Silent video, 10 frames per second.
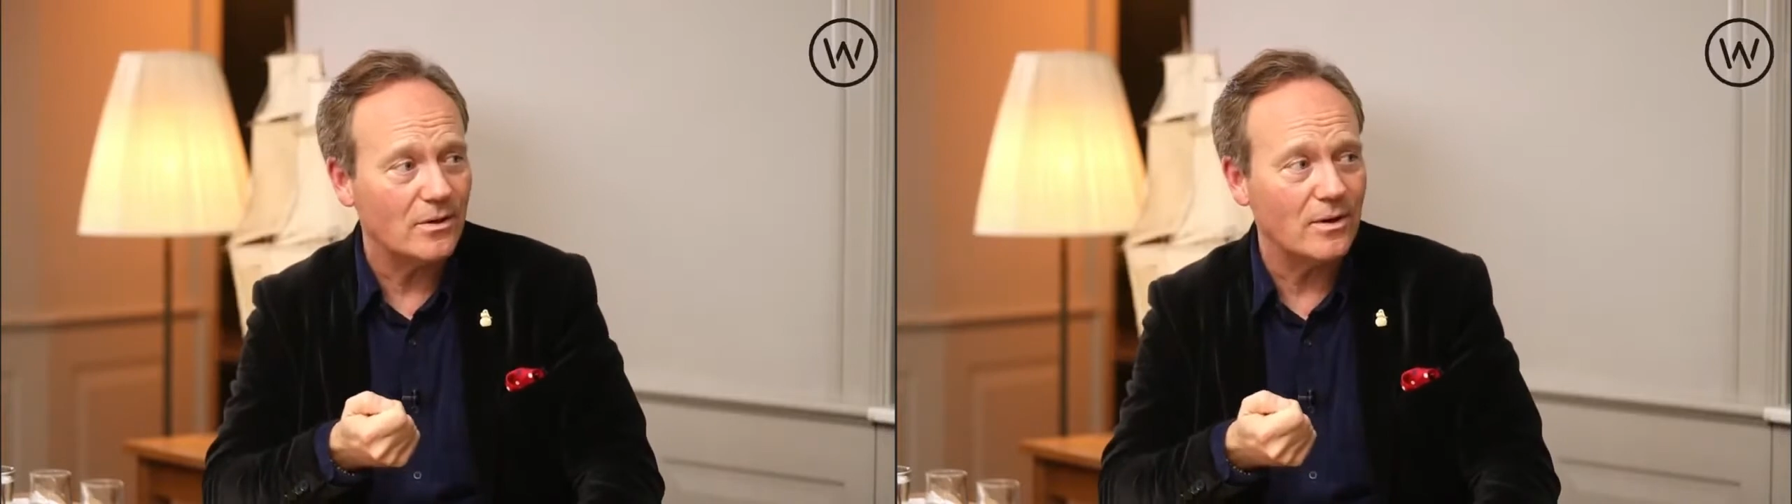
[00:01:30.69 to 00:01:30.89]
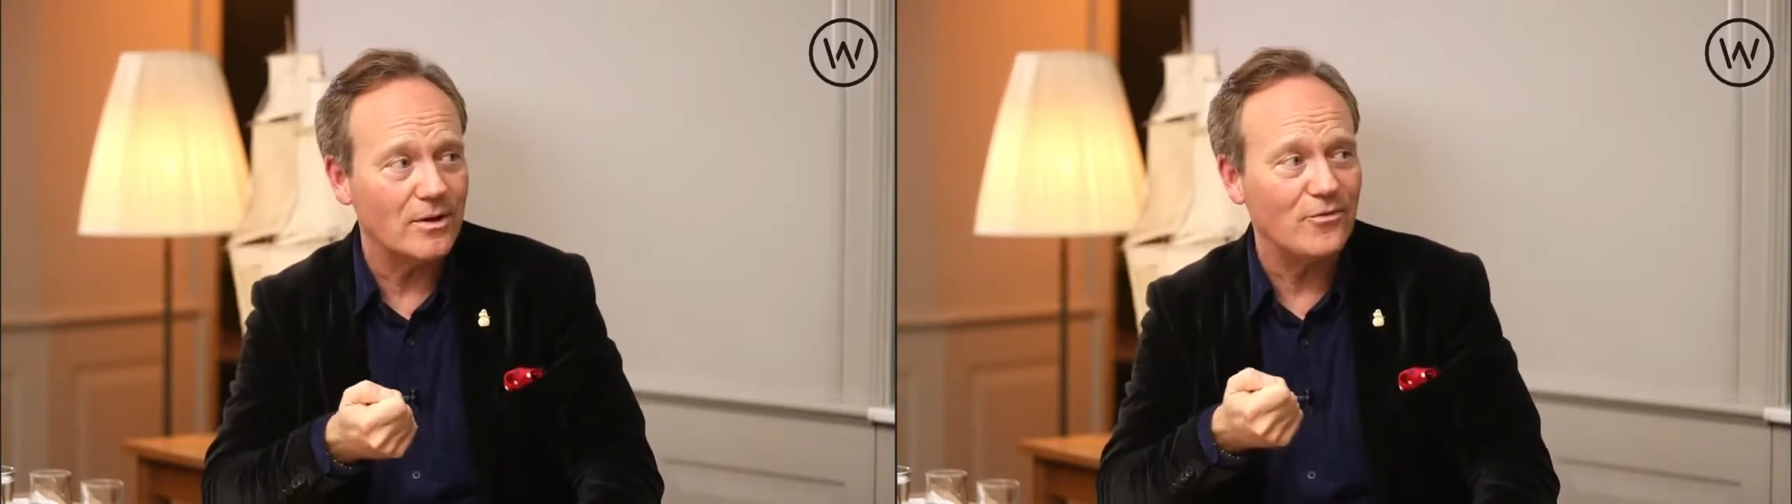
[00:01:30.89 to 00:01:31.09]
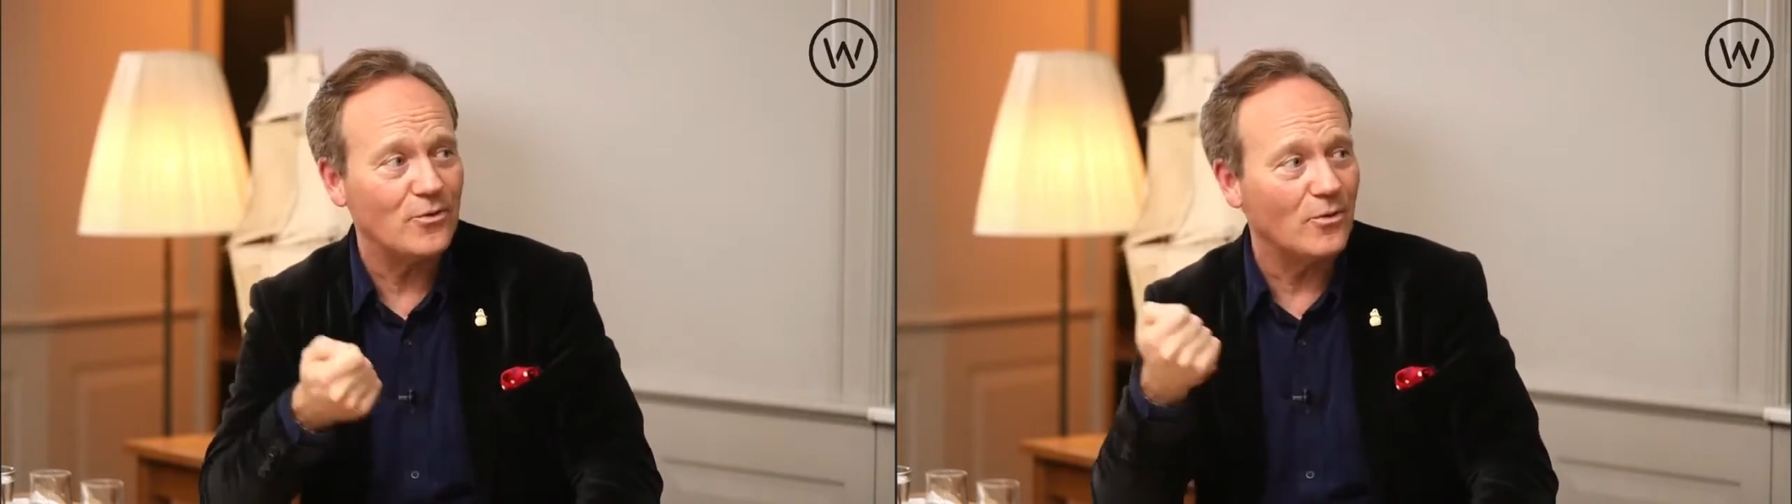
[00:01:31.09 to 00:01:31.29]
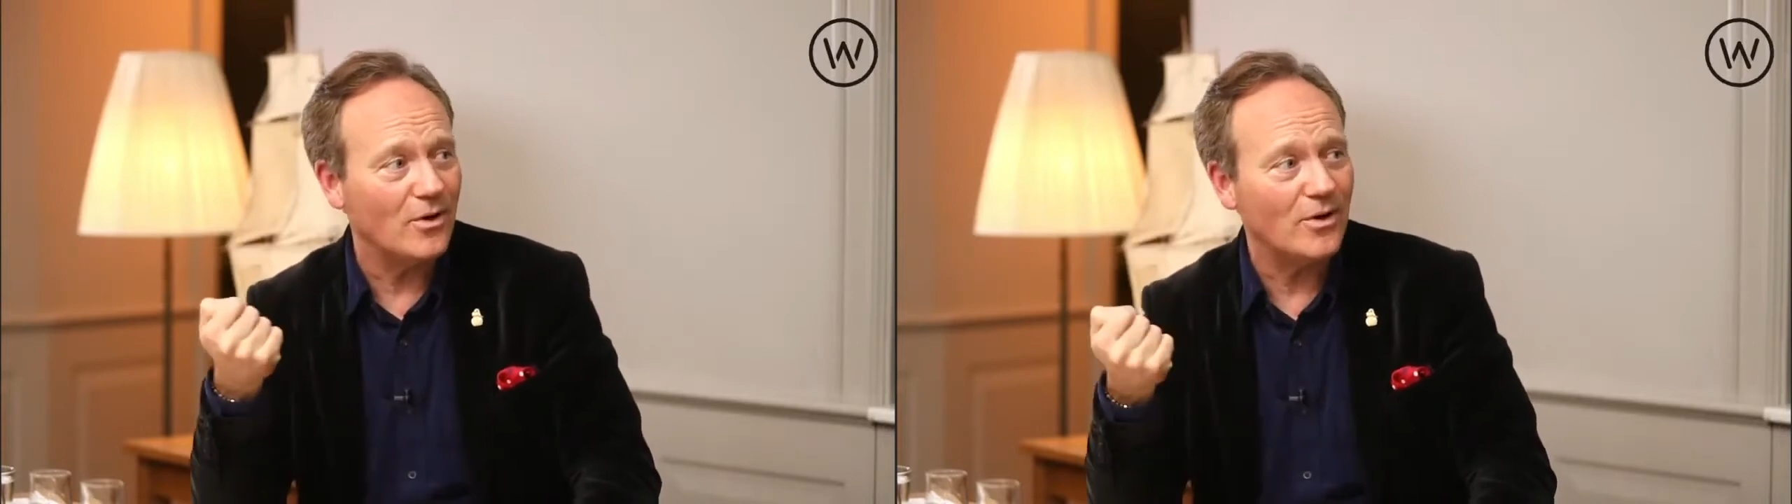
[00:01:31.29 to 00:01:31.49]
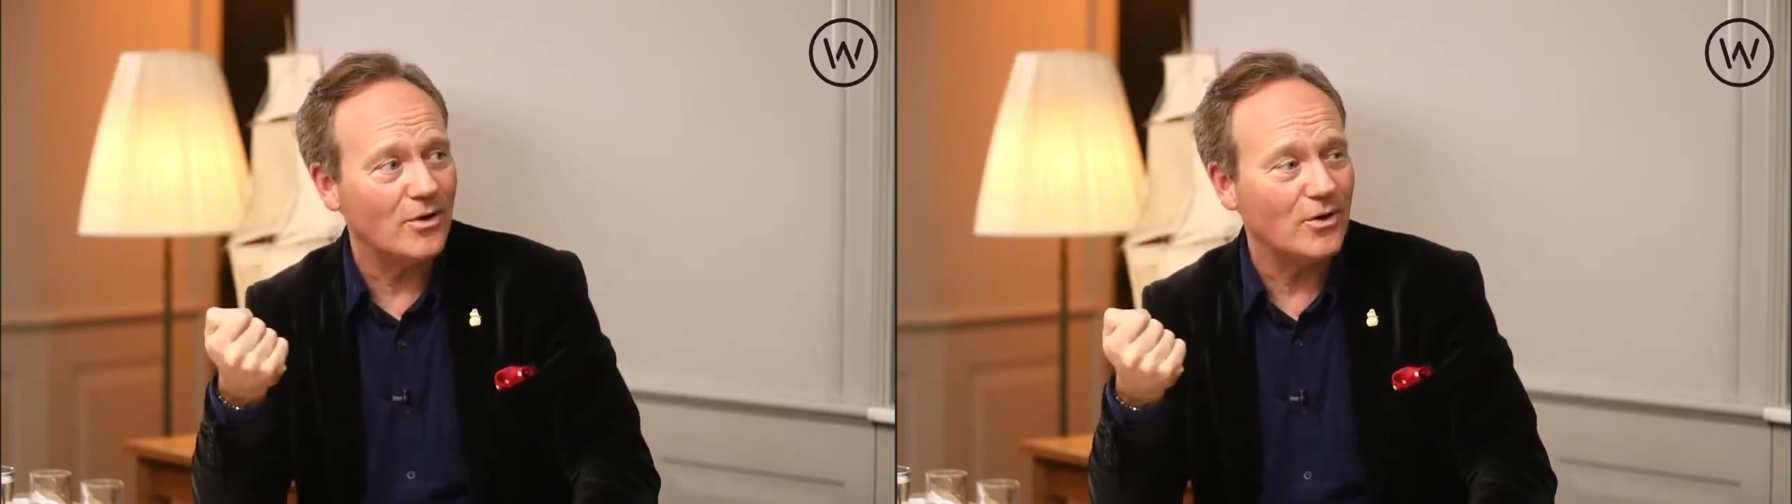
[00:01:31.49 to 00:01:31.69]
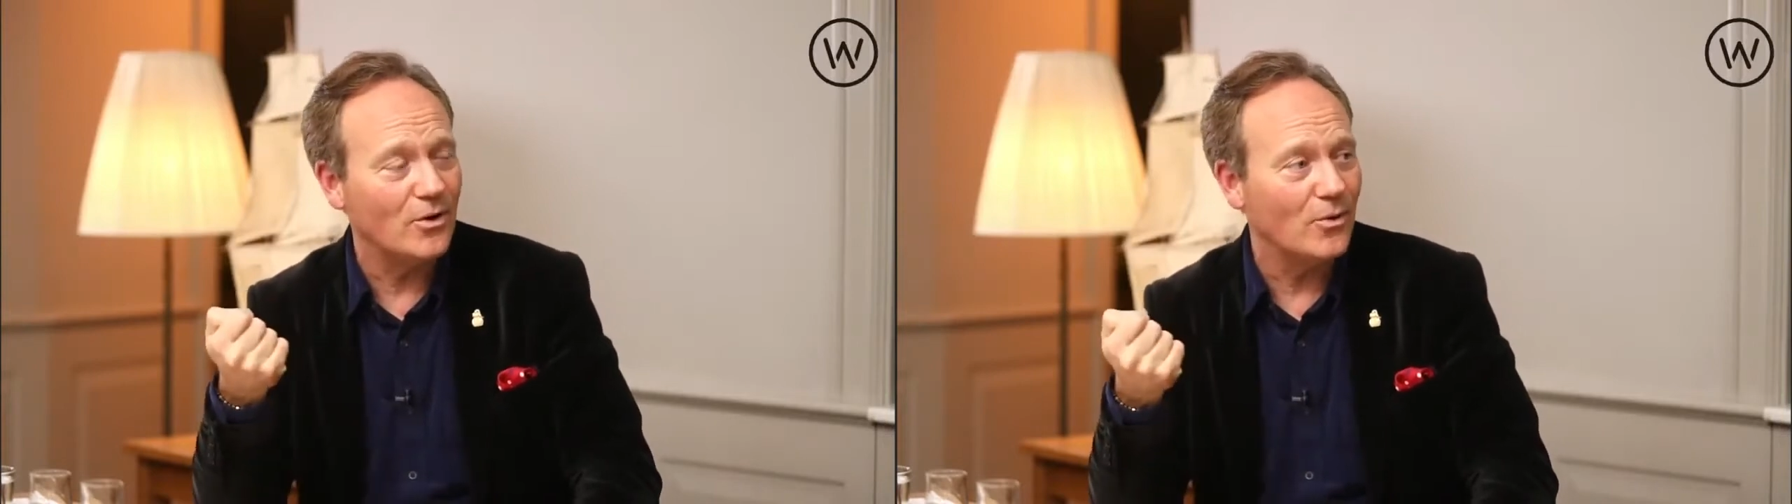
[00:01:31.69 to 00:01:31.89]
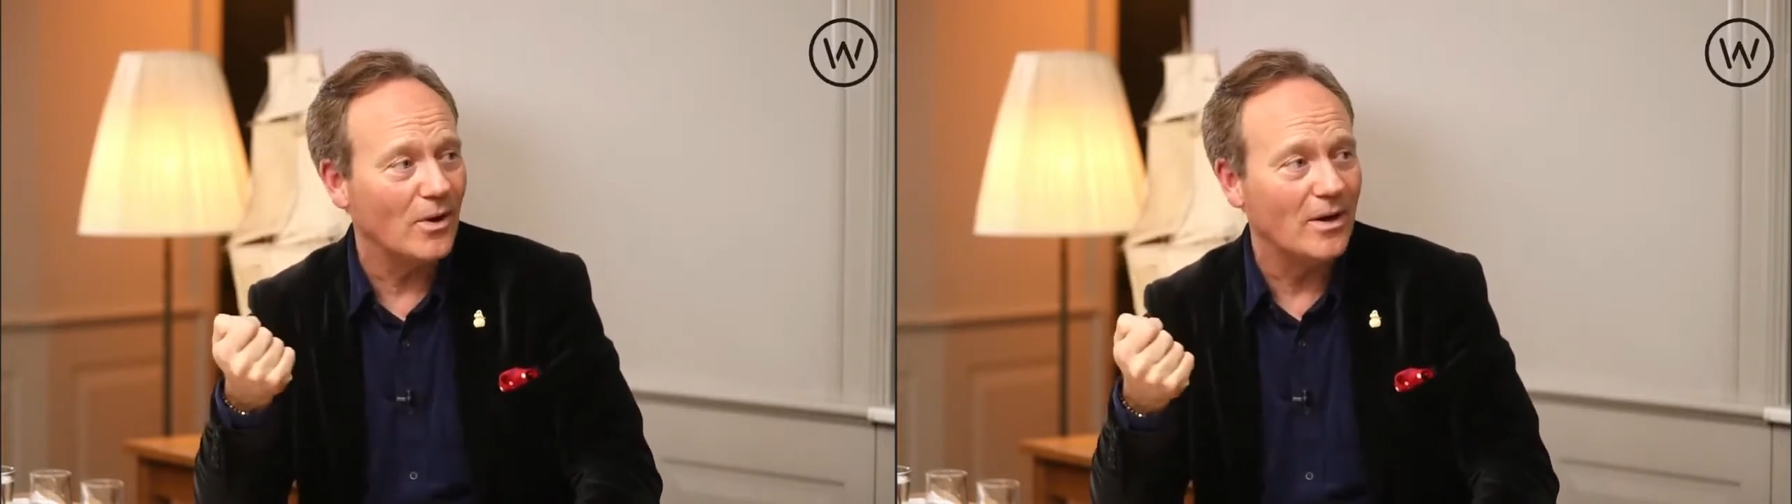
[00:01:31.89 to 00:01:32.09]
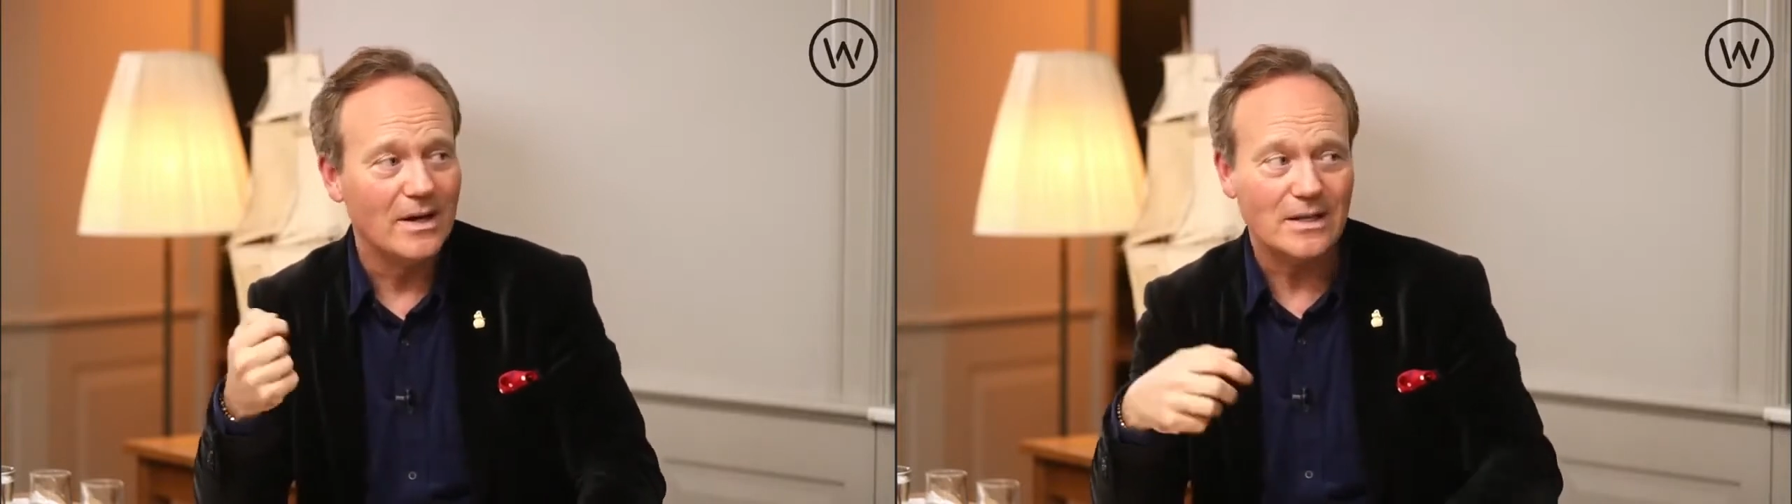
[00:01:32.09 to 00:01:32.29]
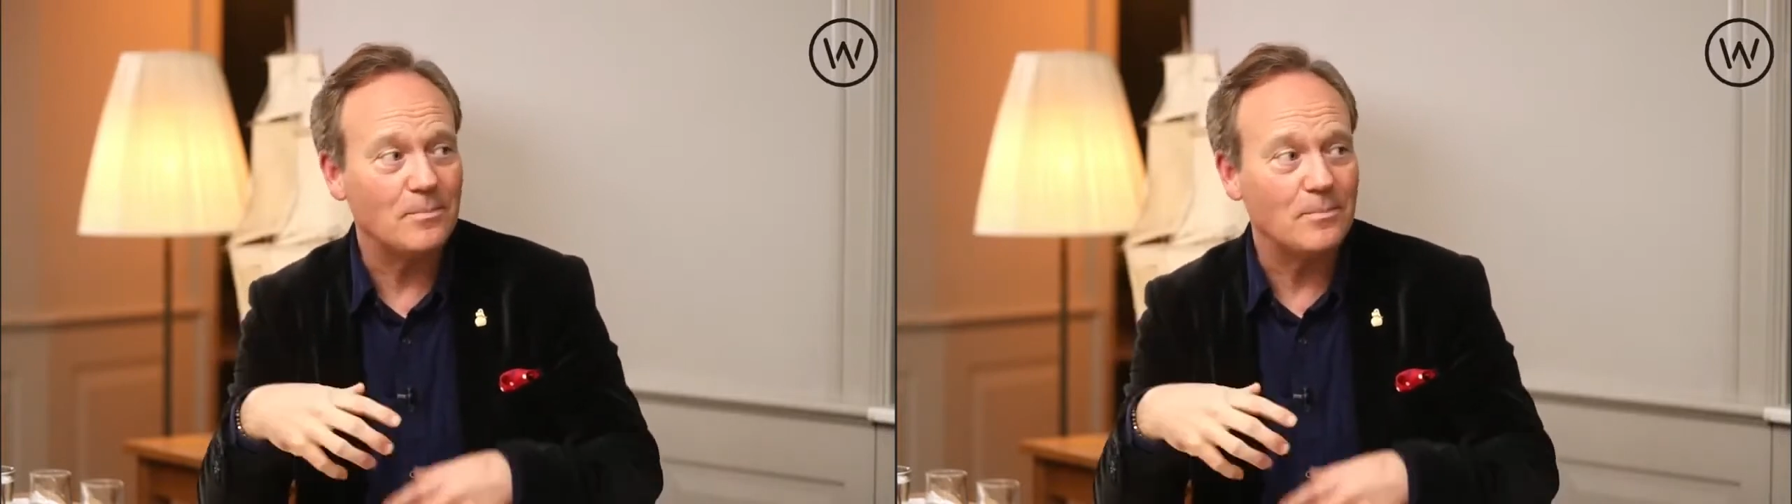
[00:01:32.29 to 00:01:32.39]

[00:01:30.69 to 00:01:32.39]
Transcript: or if you are, you know,